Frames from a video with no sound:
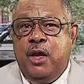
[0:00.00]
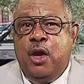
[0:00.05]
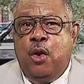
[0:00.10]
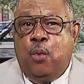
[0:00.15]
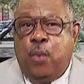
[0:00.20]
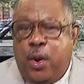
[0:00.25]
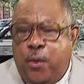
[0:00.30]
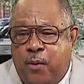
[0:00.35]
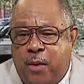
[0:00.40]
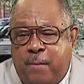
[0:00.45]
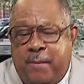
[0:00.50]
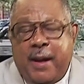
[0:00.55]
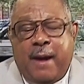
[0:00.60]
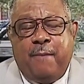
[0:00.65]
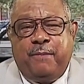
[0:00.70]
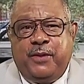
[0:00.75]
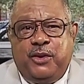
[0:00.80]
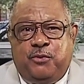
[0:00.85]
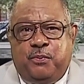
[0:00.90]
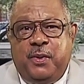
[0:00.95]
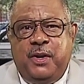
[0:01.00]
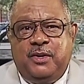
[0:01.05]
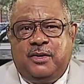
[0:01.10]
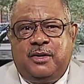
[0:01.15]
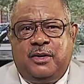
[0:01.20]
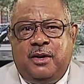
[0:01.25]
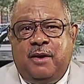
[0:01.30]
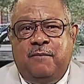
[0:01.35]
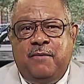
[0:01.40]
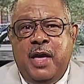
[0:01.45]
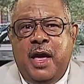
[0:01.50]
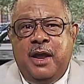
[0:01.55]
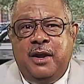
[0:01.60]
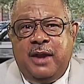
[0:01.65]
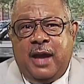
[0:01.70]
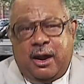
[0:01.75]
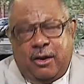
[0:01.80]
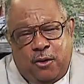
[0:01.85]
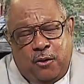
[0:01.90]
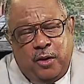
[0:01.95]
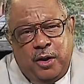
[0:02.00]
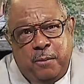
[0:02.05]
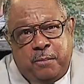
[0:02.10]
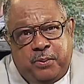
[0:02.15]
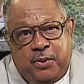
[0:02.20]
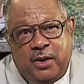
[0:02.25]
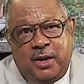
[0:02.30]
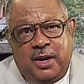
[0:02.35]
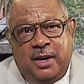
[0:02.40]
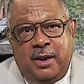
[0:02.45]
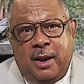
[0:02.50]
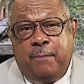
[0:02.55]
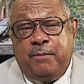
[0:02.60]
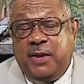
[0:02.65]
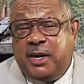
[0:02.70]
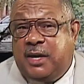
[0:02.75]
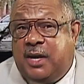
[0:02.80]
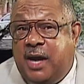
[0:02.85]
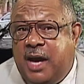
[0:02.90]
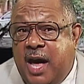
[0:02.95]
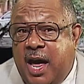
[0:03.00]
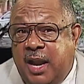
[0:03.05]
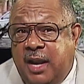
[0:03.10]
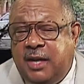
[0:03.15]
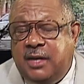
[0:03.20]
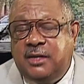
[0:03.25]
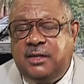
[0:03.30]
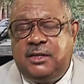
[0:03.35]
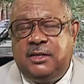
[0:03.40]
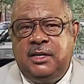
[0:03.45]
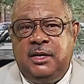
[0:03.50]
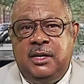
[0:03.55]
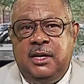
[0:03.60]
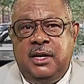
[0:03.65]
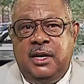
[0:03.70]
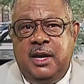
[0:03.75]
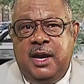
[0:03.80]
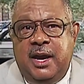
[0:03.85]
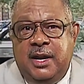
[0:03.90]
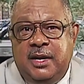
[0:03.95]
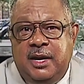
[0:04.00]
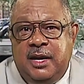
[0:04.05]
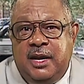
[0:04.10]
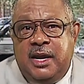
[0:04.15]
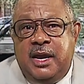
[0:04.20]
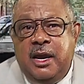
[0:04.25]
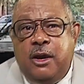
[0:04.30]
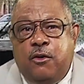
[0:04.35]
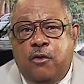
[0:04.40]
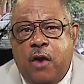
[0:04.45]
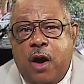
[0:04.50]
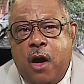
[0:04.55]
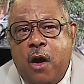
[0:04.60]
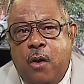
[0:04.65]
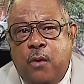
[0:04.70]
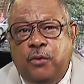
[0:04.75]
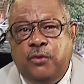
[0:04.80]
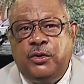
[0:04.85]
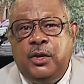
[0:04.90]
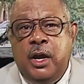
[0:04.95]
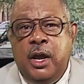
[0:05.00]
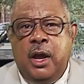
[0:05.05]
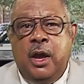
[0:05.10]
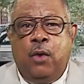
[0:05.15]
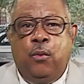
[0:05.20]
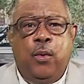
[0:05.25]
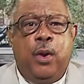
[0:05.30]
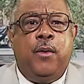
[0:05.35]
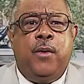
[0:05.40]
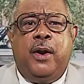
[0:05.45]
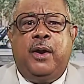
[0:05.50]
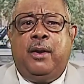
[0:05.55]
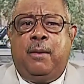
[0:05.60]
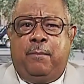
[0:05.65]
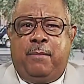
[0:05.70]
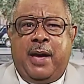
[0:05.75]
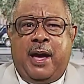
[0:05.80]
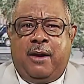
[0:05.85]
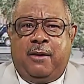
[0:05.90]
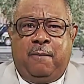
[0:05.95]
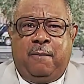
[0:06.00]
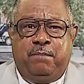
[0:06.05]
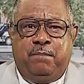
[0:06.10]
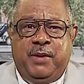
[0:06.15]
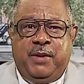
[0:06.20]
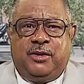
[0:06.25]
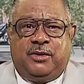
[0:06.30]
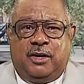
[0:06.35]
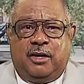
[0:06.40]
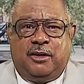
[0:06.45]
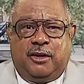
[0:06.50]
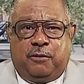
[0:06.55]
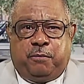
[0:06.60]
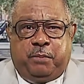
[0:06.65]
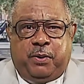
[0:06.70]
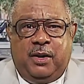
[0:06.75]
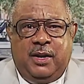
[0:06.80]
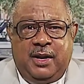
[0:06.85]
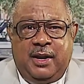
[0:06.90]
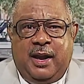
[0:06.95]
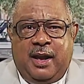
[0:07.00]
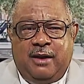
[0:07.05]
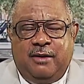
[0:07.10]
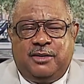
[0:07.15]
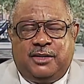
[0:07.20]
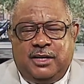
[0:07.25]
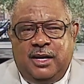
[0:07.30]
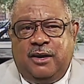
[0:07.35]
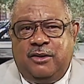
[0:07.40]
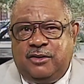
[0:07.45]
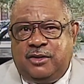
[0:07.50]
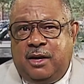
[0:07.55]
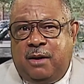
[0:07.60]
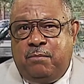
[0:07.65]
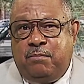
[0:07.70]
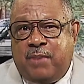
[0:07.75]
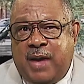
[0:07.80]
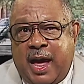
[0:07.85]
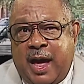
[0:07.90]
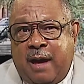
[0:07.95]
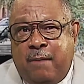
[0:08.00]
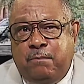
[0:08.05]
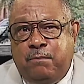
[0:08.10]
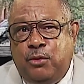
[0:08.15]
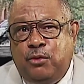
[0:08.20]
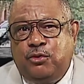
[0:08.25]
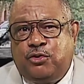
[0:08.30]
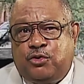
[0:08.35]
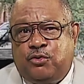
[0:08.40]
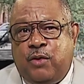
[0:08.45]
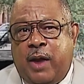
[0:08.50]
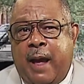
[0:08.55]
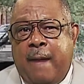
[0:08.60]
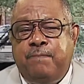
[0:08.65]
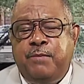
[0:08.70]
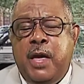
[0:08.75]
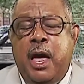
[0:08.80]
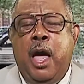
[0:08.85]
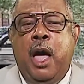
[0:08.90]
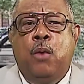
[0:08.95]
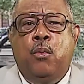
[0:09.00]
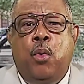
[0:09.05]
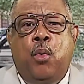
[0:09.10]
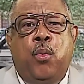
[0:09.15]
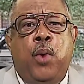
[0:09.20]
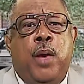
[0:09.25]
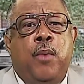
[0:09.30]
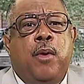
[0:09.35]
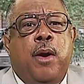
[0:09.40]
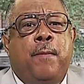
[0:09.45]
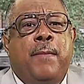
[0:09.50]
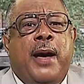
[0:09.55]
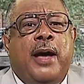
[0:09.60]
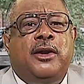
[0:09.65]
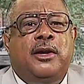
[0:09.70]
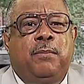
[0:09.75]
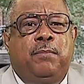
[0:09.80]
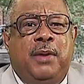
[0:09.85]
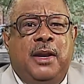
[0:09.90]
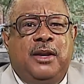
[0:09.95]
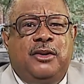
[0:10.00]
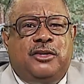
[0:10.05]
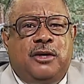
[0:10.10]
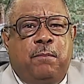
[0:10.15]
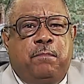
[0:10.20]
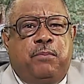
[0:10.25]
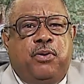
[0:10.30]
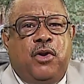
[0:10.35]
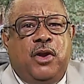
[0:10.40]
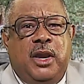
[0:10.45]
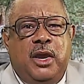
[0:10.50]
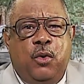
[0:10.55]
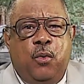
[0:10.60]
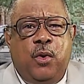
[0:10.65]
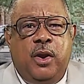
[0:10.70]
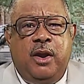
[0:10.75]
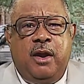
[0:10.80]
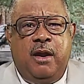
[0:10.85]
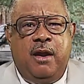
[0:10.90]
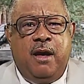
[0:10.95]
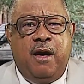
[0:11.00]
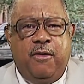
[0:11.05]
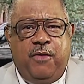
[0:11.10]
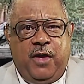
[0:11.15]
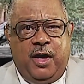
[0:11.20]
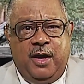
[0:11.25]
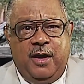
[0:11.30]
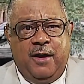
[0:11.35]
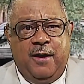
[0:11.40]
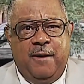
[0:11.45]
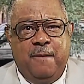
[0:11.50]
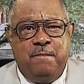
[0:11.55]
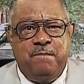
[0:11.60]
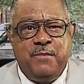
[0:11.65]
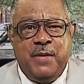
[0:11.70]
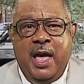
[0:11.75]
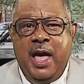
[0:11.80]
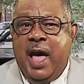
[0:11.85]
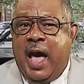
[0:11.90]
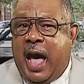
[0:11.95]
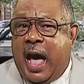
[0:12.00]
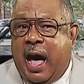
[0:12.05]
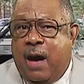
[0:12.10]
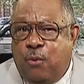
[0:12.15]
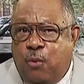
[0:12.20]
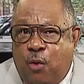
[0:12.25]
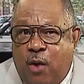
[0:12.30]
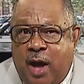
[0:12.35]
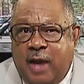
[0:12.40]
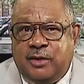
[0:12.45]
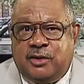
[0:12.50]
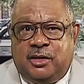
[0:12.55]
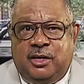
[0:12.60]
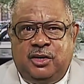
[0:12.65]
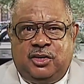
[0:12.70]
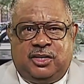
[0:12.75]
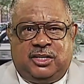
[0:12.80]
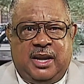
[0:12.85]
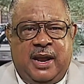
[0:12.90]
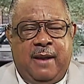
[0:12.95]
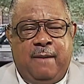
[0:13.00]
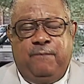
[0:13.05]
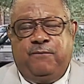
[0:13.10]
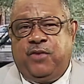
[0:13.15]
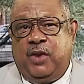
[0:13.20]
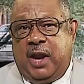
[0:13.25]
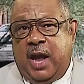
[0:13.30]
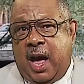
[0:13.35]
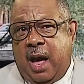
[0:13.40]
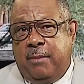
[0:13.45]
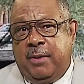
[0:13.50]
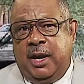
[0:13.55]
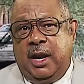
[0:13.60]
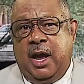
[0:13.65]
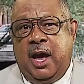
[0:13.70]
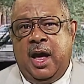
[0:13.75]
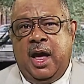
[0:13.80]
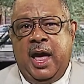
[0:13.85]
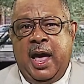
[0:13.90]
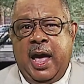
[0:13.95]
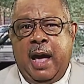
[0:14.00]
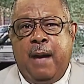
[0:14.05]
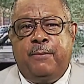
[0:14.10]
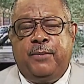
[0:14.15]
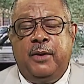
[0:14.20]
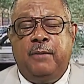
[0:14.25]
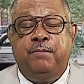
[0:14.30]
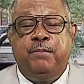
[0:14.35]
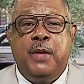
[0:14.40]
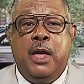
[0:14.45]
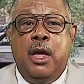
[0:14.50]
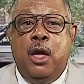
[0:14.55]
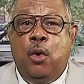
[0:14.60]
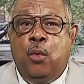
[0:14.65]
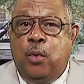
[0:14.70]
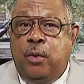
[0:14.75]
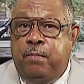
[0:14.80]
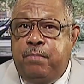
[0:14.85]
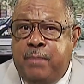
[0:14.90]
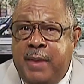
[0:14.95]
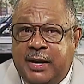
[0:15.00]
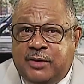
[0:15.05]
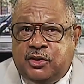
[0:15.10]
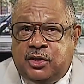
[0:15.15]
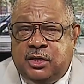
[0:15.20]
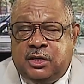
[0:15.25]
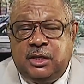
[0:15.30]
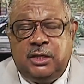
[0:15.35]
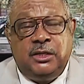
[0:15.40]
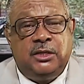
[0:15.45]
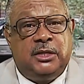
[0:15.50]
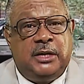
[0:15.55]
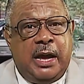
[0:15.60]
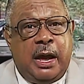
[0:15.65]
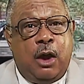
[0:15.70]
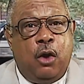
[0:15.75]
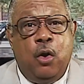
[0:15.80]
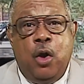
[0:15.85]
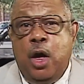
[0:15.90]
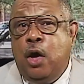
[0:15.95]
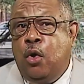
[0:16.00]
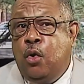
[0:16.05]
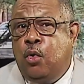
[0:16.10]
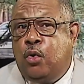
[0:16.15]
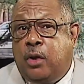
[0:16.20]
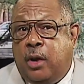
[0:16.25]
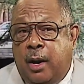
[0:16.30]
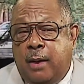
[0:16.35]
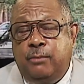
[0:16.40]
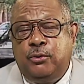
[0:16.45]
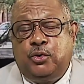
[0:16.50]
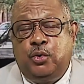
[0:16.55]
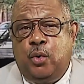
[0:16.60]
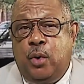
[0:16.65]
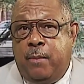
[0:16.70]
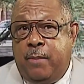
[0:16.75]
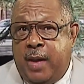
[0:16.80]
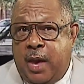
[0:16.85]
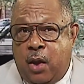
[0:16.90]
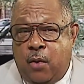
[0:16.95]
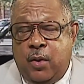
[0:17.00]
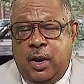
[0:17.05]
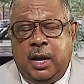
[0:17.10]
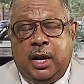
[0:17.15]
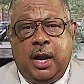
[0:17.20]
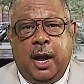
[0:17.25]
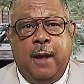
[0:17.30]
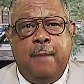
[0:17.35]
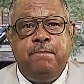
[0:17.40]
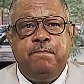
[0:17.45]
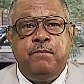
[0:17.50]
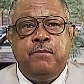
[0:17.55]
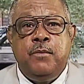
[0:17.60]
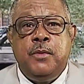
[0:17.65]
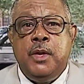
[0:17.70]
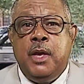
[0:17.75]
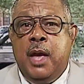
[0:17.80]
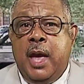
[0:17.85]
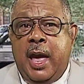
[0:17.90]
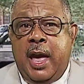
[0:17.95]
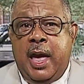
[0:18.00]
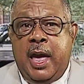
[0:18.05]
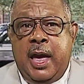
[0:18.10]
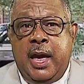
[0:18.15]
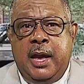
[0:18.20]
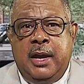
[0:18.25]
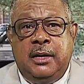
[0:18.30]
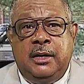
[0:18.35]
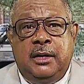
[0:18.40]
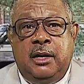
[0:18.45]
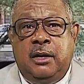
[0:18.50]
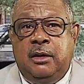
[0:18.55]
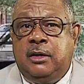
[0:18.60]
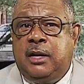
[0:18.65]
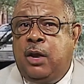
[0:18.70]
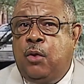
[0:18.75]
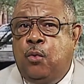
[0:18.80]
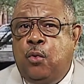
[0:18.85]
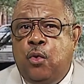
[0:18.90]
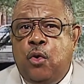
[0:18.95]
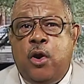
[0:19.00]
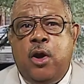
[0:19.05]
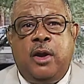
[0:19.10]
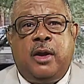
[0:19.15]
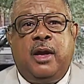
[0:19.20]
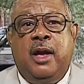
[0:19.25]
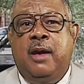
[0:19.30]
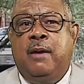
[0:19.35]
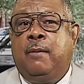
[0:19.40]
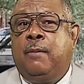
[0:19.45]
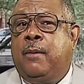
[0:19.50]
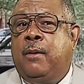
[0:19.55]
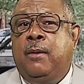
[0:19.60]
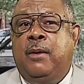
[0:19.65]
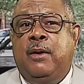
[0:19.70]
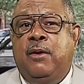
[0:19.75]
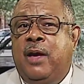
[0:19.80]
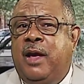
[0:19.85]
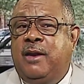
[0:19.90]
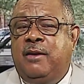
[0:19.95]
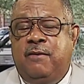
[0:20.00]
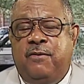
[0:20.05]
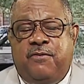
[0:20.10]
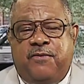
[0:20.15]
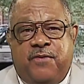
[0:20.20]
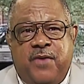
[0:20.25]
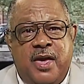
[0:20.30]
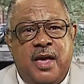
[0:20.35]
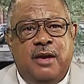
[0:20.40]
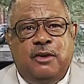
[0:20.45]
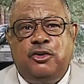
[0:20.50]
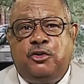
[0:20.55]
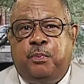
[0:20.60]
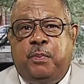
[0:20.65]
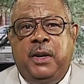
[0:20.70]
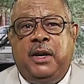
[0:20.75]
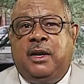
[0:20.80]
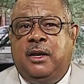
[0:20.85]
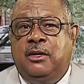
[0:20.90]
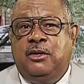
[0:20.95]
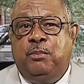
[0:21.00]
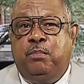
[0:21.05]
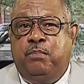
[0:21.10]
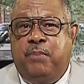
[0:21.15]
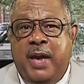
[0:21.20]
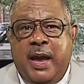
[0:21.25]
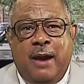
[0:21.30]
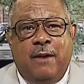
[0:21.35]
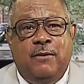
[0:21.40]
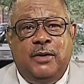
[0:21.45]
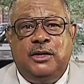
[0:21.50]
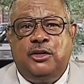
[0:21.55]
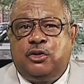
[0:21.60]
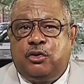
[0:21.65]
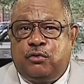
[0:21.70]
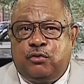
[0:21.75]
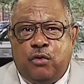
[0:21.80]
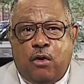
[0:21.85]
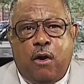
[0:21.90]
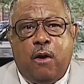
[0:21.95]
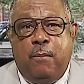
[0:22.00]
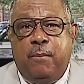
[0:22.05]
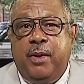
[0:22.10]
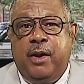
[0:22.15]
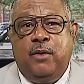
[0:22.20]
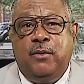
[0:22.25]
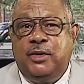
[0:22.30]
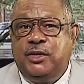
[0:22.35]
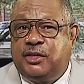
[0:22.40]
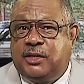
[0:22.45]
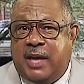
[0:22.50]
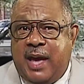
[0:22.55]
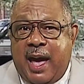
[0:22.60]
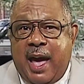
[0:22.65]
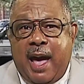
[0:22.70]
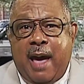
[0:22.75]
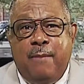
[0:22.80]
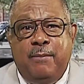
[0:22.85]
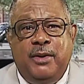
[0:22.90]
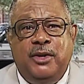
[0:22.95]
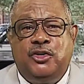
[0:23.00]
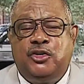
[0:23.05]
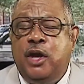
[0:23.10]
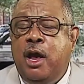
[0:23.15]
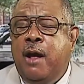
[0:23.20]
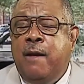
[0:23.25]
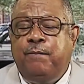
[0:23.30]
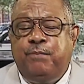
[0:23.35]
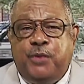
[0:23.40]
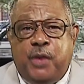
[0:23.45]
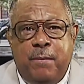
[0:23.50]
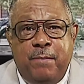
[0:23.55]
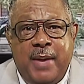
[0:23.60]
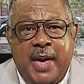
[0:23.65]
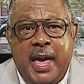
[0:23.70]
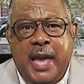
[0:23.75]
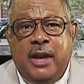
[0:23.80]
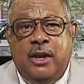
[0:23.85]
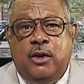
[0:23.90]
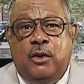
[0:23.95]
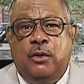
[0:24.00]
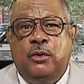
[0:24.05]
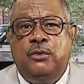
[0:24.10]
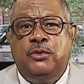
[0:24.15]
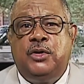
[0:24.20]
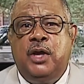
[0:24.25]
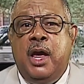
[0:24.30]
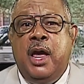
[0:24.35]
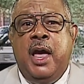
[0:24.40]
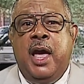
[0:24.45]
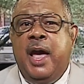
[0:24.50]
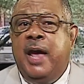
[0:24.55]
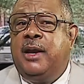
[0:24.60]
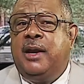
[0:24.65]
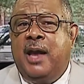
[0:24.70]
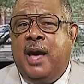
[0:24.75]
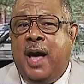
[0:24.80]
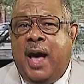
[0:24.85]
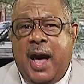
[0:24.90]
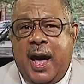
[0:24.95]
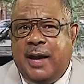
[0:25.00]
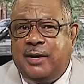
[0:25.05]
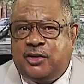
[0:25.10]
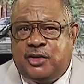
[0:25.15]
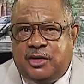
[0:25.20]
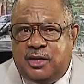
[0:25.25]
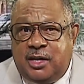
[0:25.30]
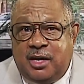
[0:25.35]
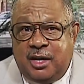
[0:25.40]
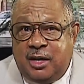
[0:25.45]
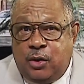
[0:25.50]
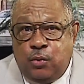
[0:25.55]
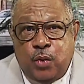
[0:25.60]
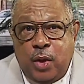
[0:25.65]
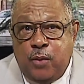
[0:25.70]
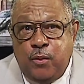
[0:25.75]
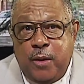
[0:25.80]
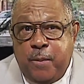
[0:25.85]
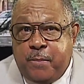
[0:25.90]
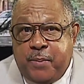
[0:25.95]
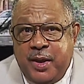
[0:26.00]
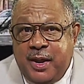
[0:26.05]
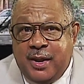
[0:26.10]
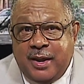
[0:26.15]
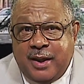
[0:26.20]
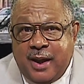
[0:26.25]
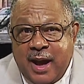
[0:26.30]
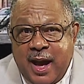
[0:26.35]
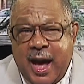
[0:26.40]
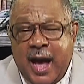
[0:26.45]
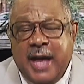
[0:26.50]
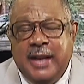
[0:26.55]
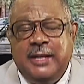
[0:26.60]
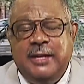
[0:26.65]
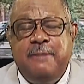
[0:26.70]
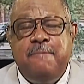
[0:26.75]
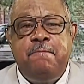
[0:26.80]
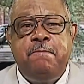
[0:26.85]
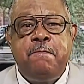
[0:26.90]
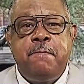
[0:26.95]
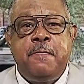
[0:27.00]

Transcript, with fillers: We were about this business of not only pulling up the coloreds and the Negroes, we weren't about a business of just pulling ourselves up by a bootstrap, but we were about the business of pulling one another up. I watched this same phenomena happen with Mexicans now who come to America and they work in the fields picking berries, strawberries, cabbage, tomatoes, and the hot sun, the way we pick cotton.